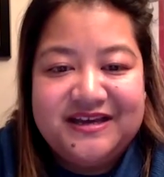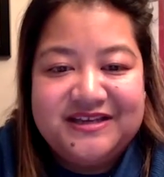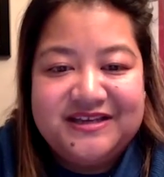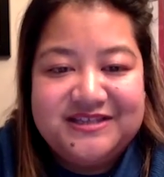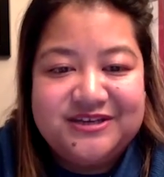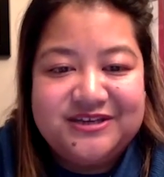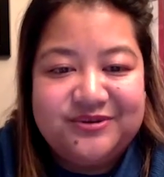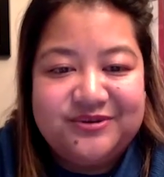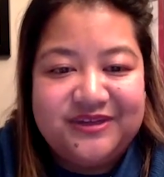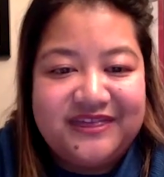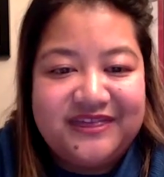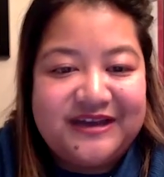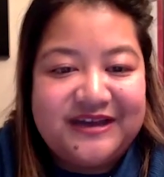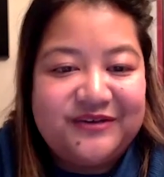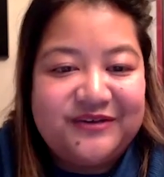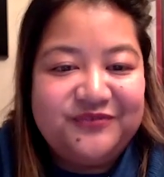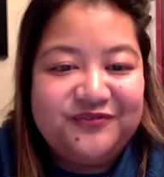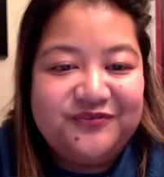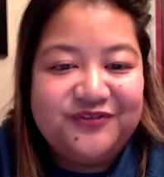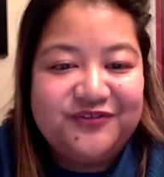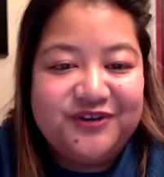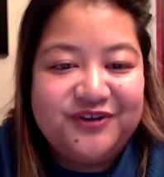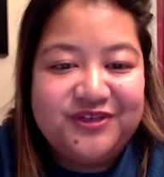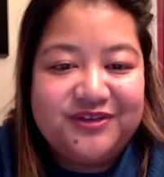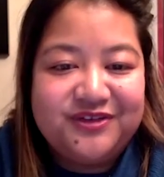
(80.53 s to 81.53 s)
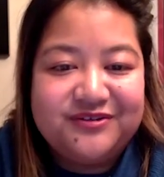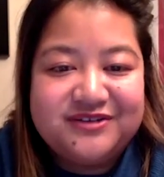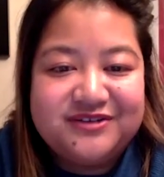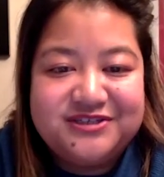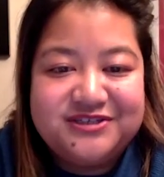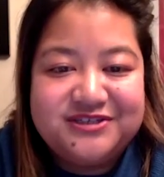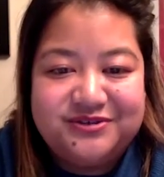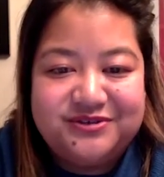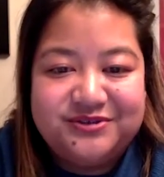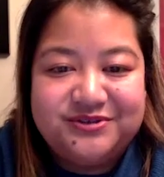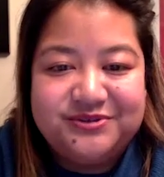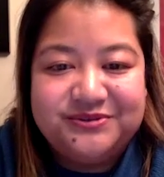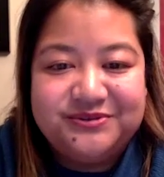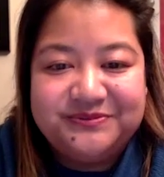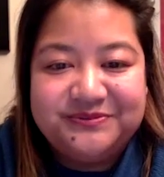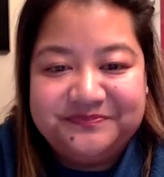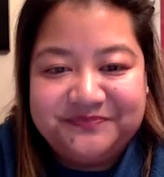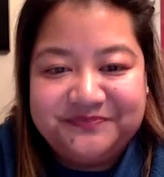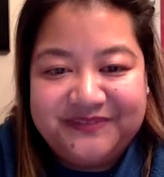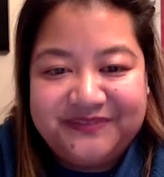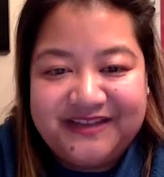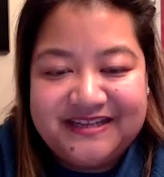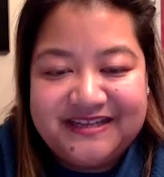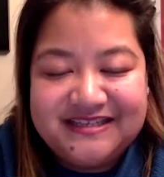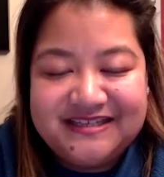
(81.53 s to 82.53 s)
So without further ado,
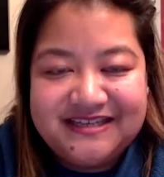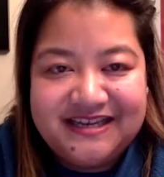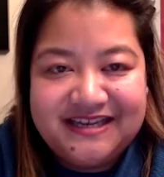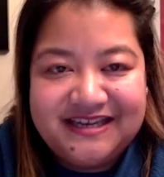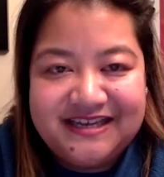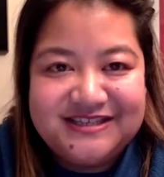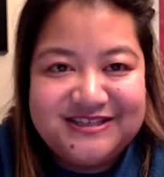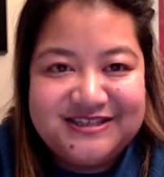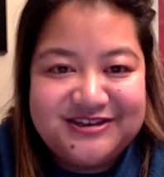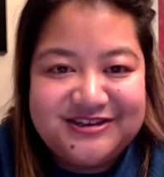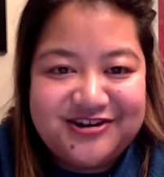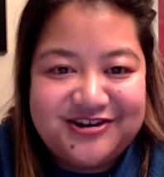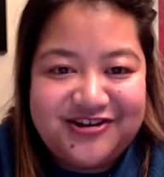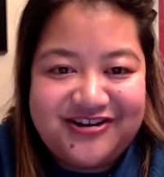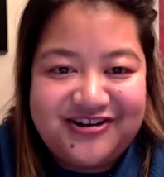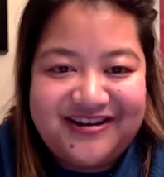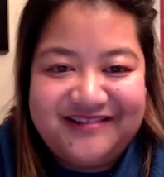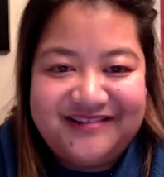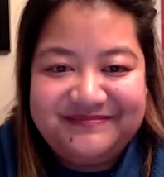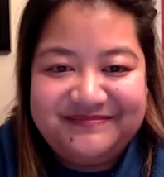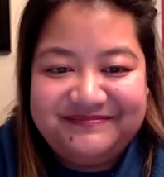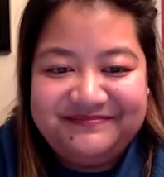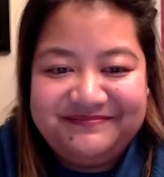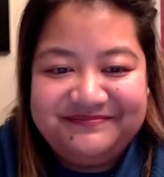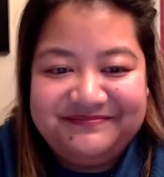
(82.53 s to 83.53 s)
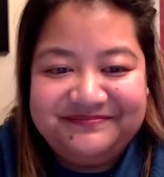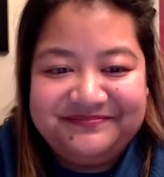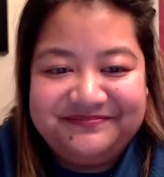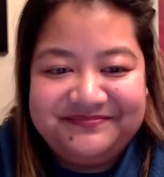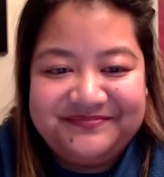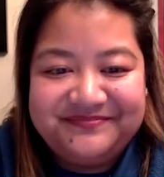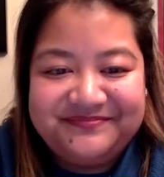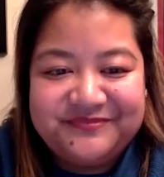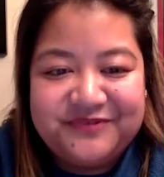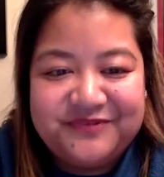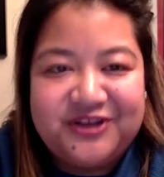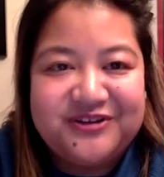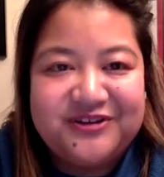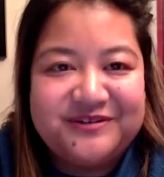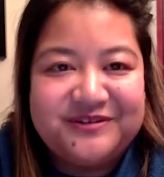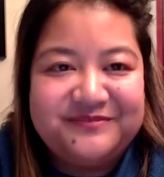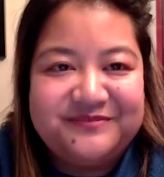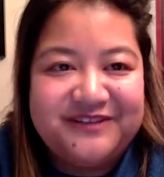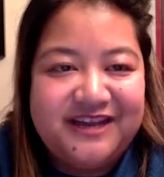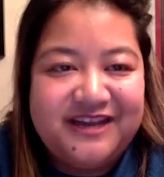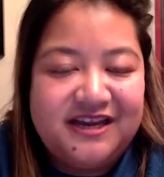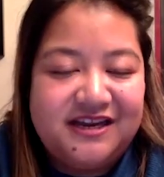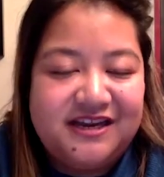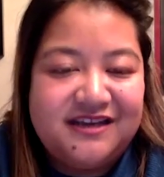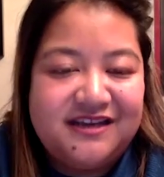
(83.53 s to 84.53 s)
let's get started. Welcome,
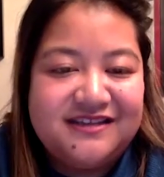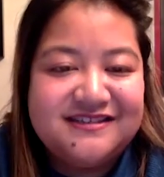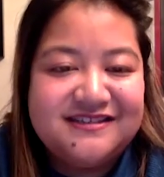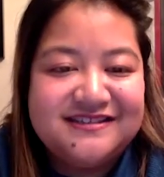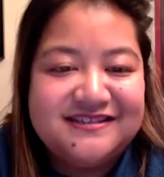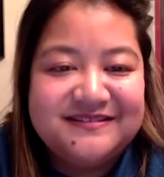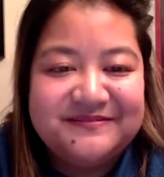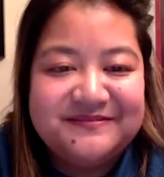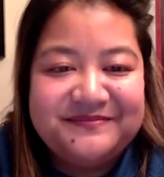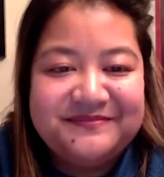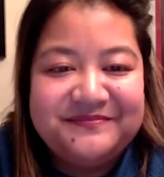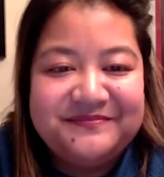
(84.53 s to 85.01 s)
ladies.